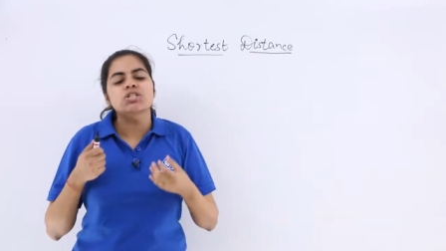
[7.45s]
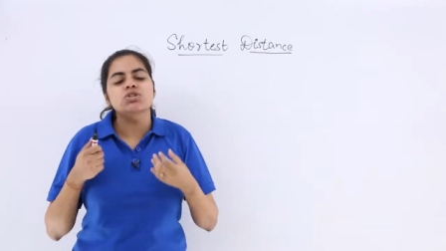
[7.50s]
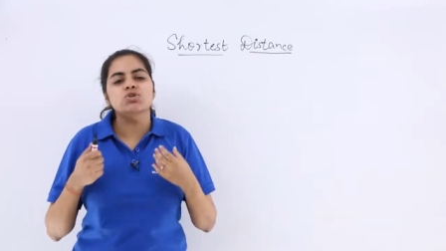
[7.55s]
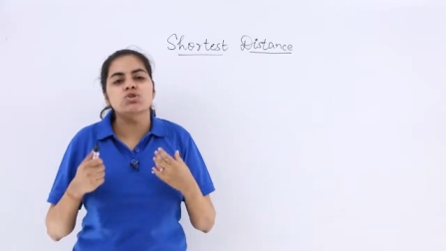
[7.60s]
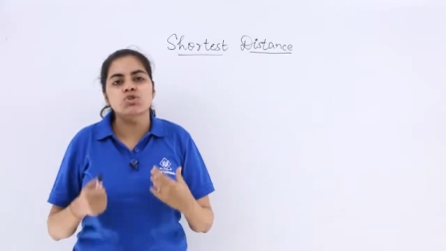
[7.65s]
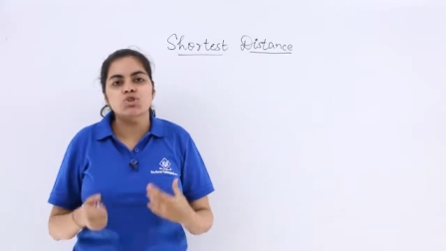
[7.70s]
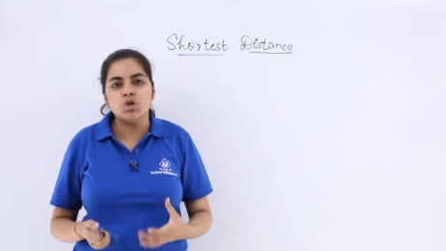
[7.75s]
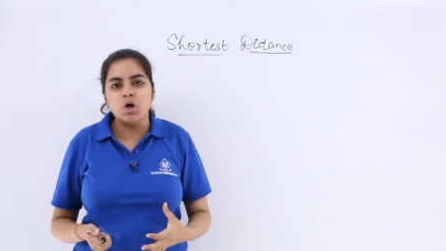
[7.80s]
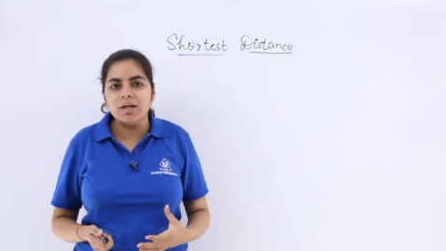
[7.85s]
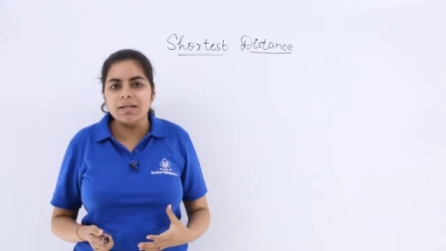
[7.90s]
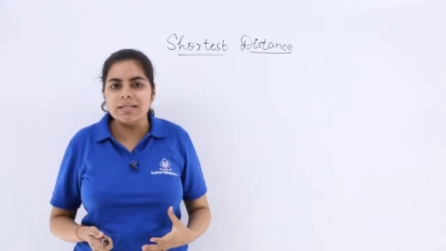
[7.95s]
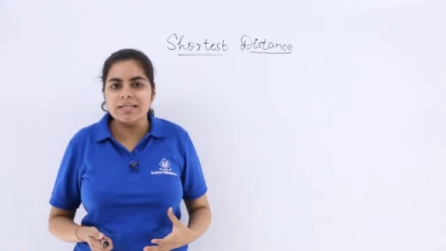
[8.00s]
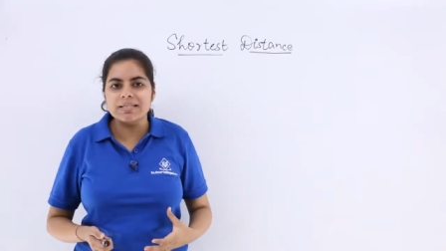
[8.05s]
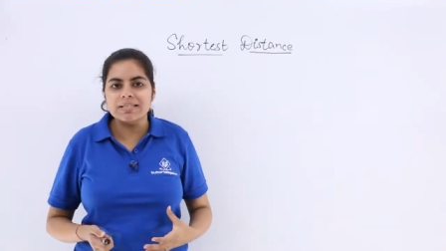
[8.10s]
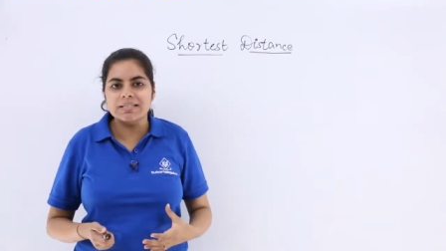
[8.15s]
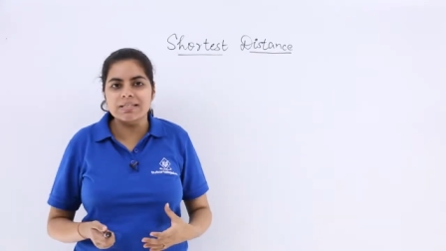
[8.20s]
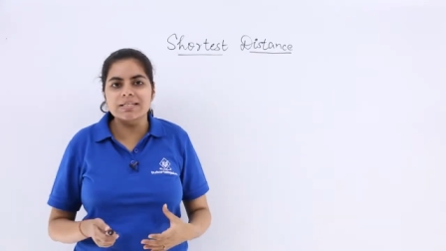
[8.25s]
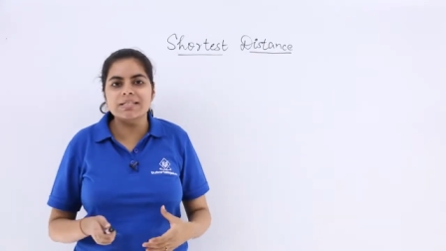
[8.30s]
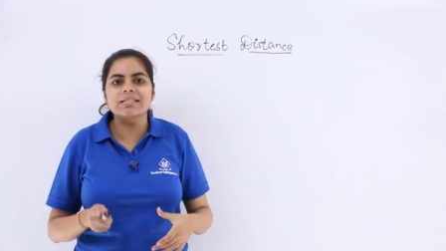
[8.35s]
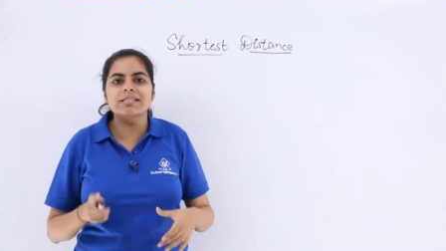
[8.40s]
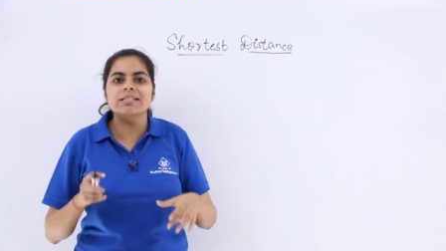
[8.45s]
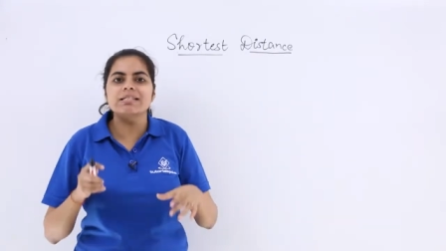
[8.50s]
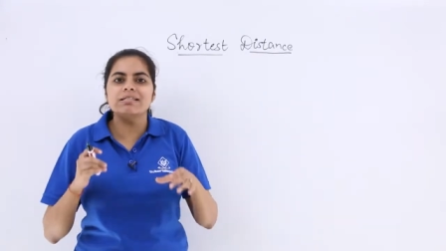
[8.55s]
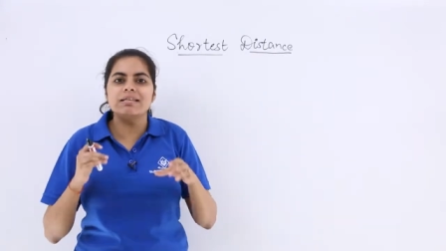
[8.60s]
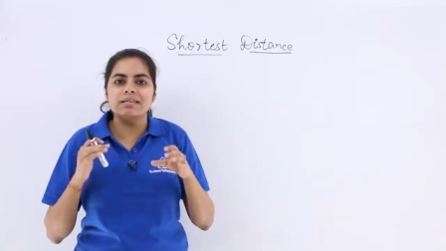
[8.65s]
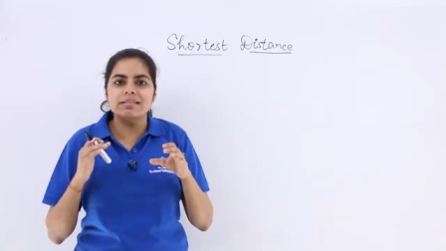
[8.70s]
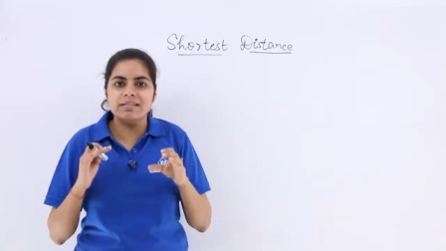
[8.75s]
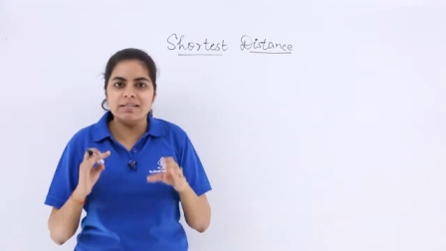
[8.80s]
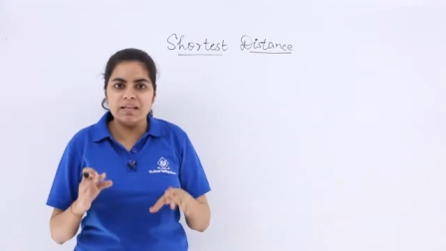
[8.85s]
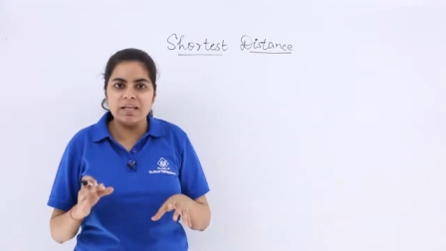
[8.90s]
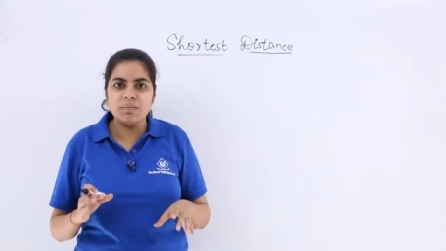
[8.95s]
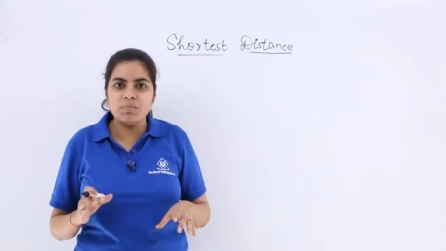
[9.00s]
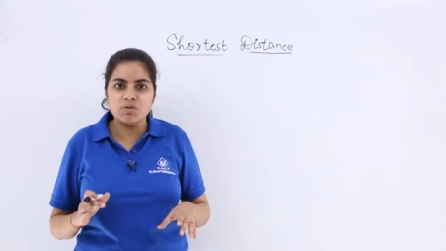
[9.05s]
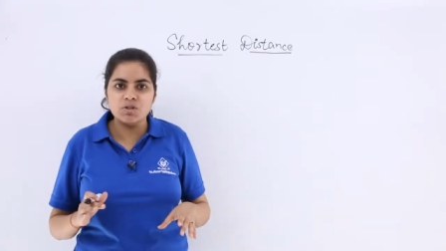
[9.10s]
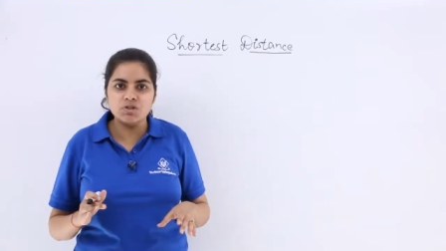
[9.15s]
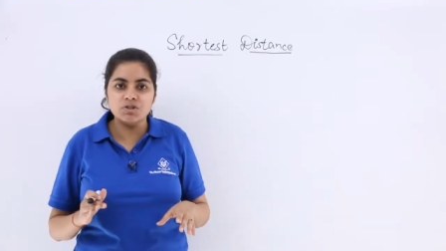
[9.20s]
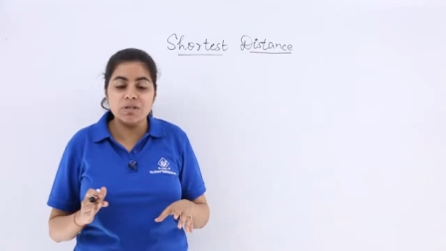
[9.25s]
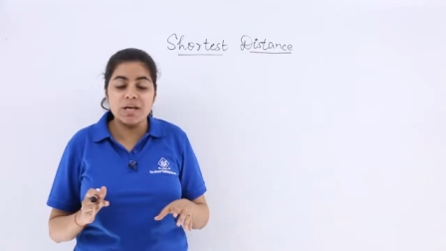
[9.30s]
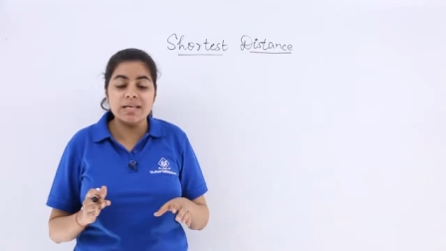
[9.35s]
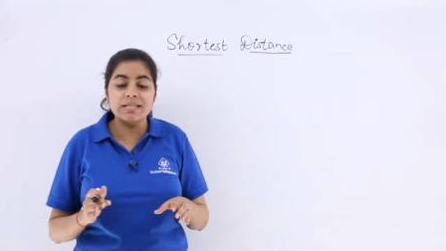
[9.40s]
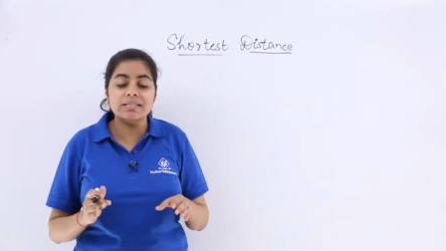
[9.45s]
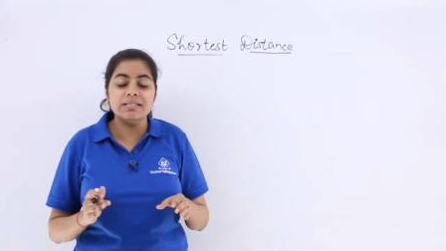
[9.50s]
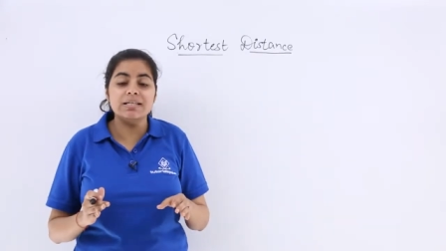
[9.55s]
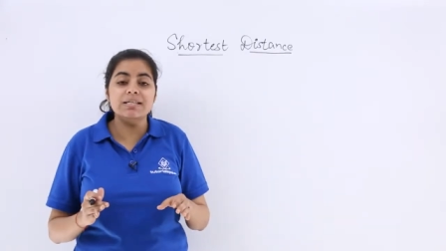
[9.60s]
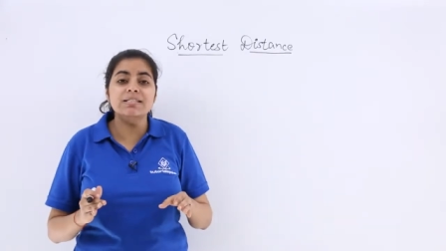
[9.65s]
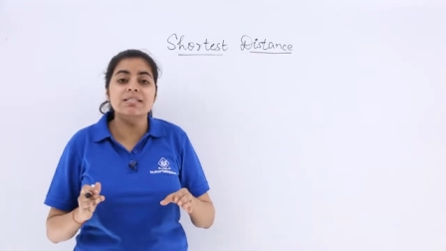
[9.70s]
So shortest distance as the name suggests